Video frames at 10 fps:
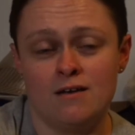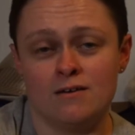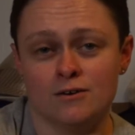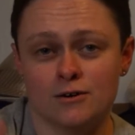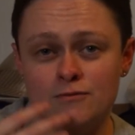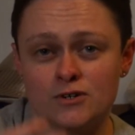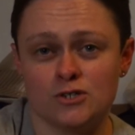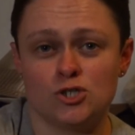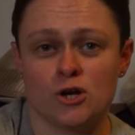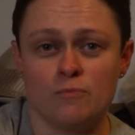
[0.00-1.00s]
of
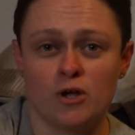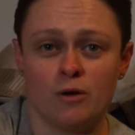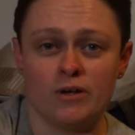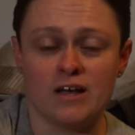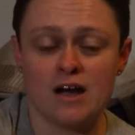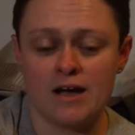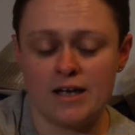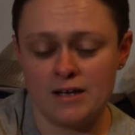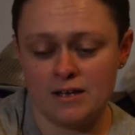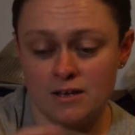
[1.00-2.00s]
trying to pick up a guy,
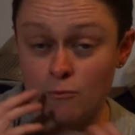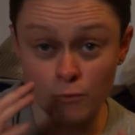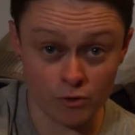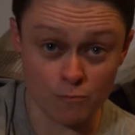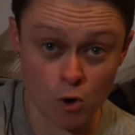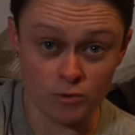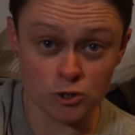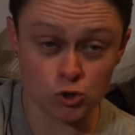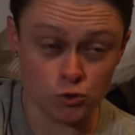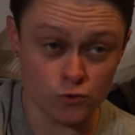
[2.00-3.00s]
when the moment of
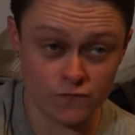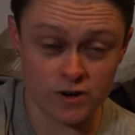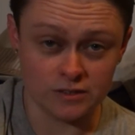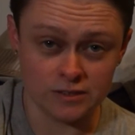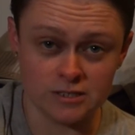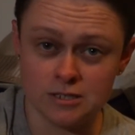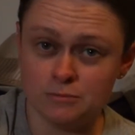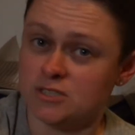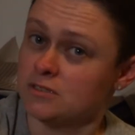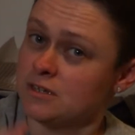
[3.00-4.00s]
truth finally
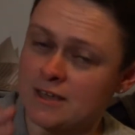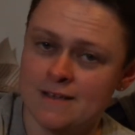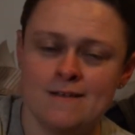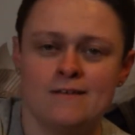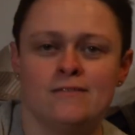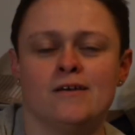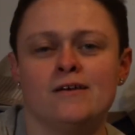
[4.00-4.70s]
comes and they